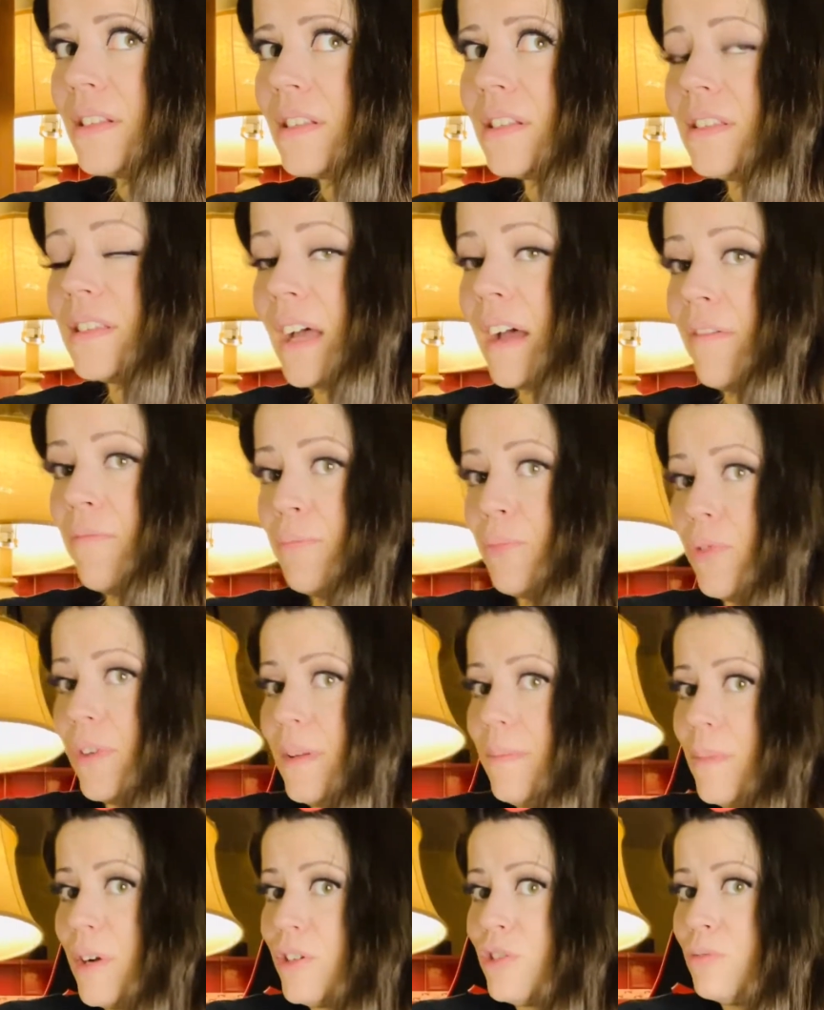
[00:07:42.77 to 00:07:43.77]
because I've pretty
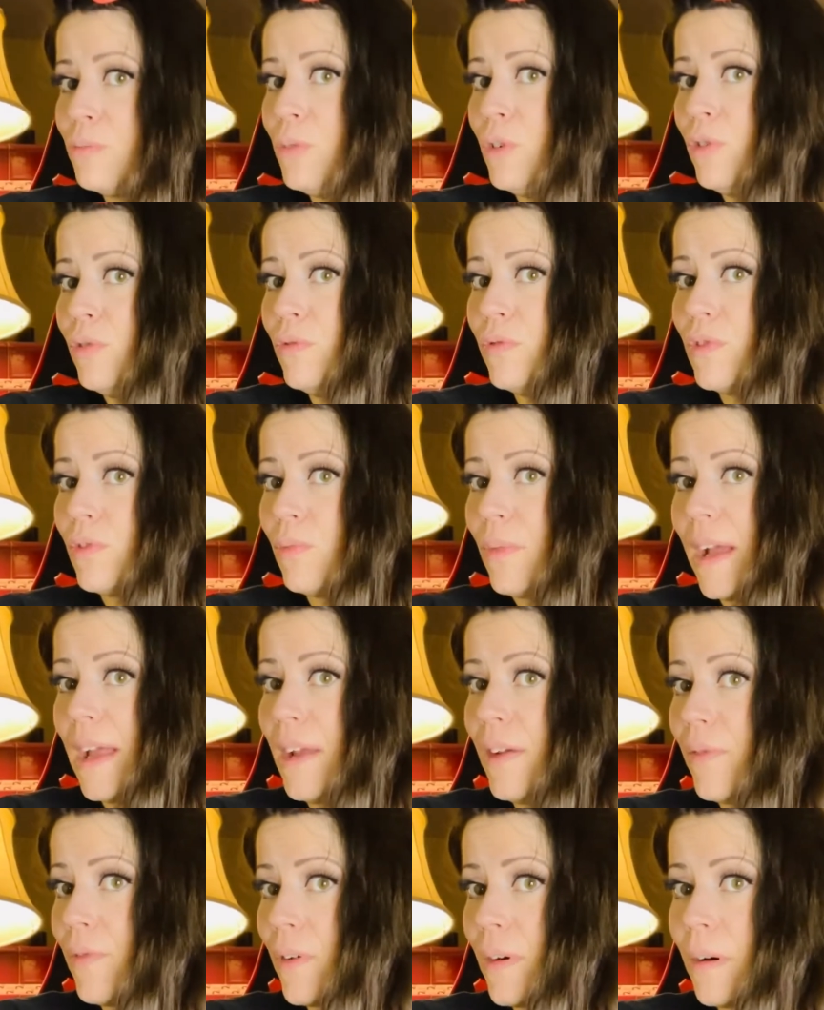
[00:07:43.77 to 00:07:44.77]
much moved away
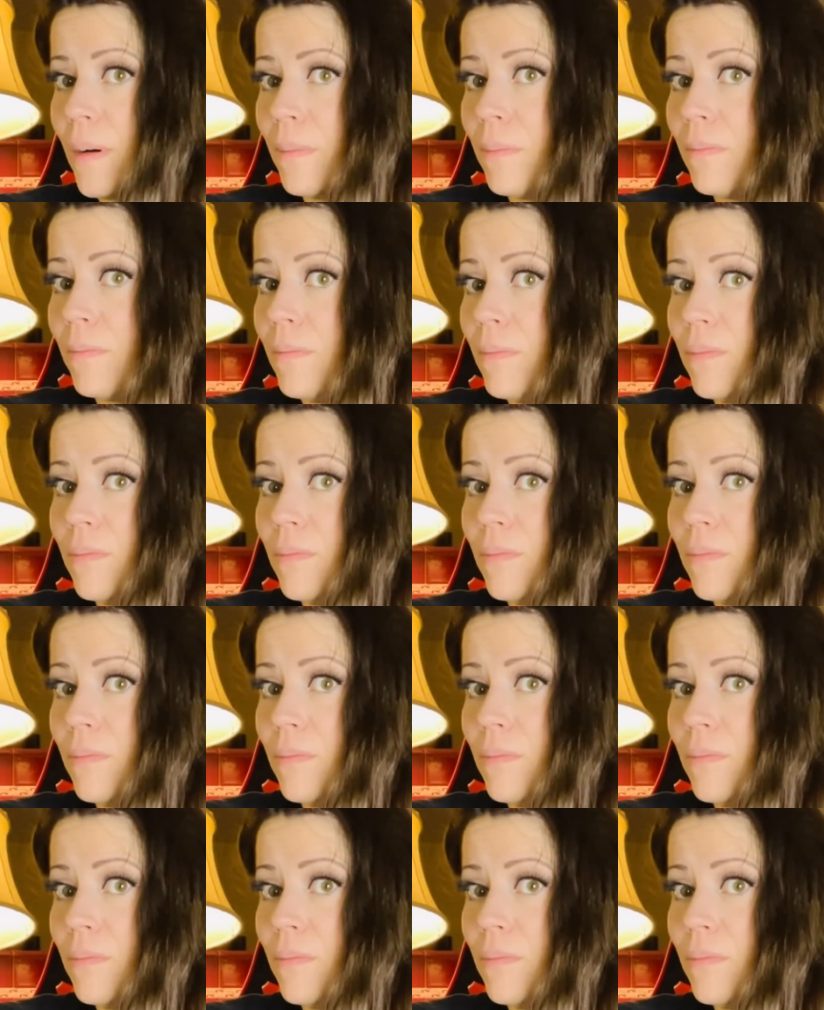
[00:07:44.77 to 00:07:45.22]
from